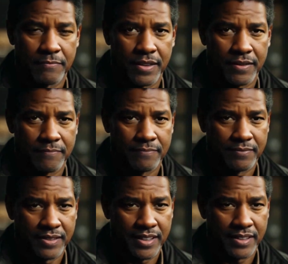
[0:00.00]
had a
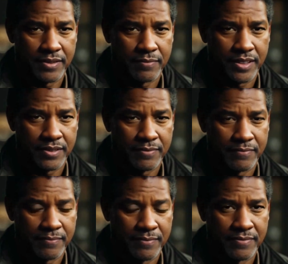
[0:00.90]
fulfilling career
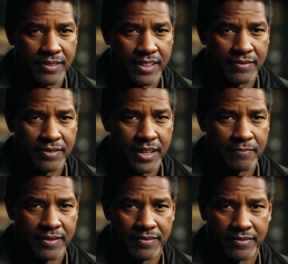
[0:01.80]
in the
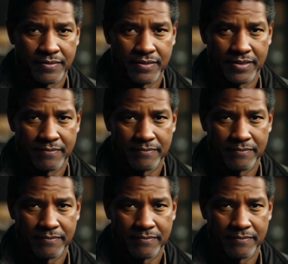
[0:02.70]
entertainment industry.